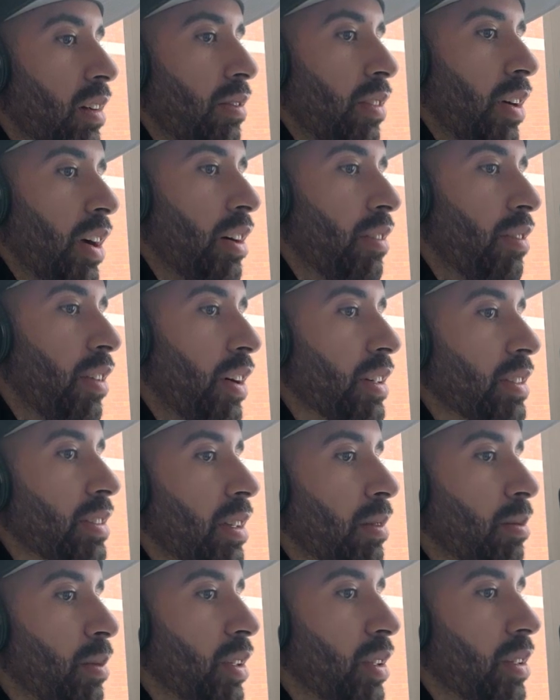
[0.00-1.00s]
Very, very
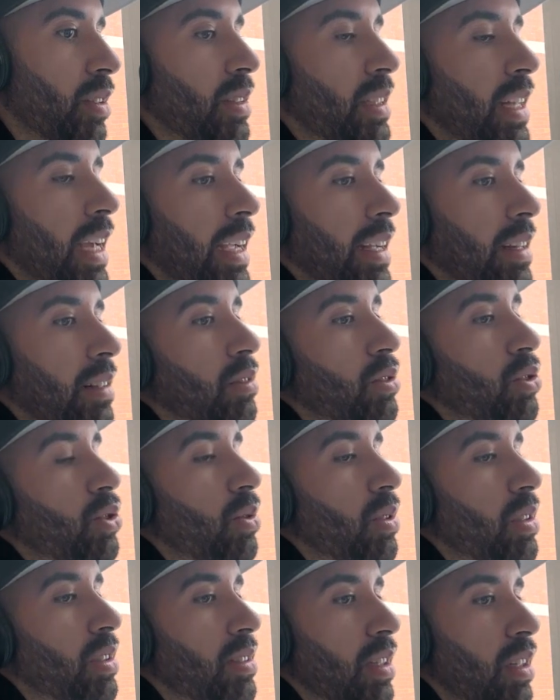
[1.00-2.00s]
similar date
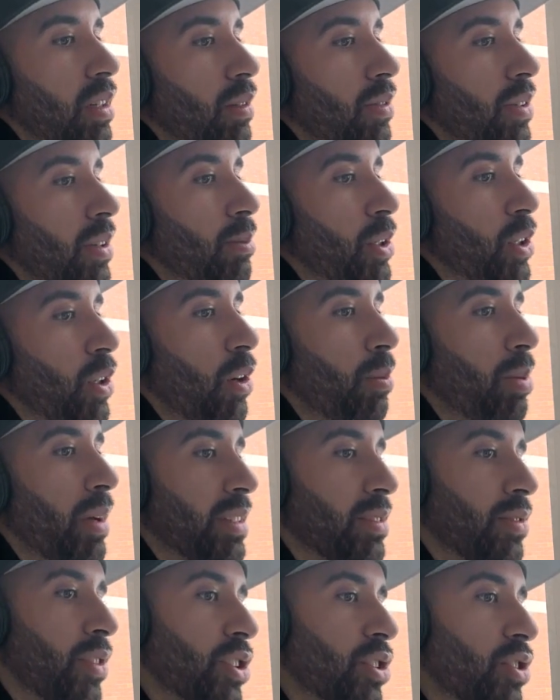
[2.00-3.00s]
to the Teofimo
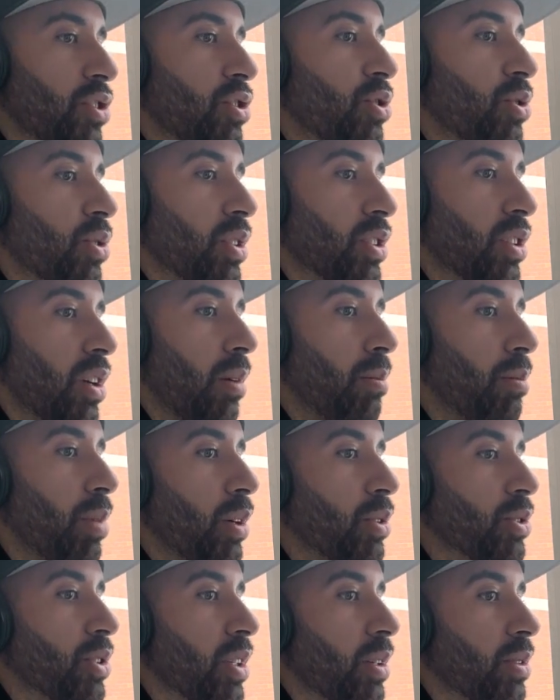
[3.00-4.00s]
Lopez versus George
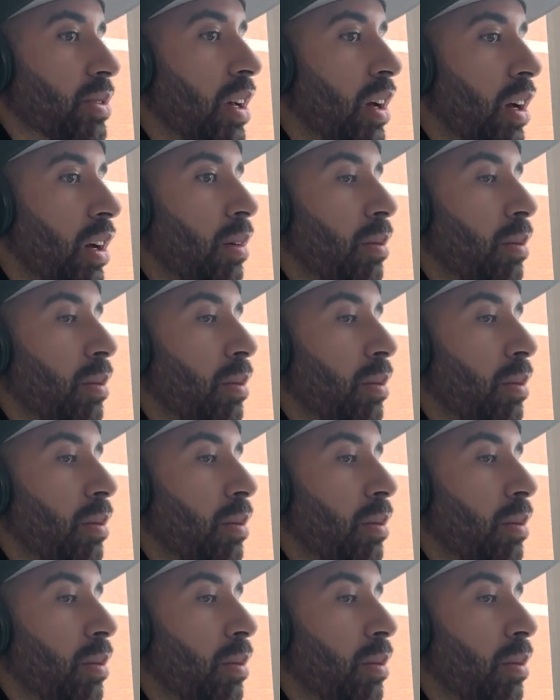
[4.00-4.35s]
Gombosos.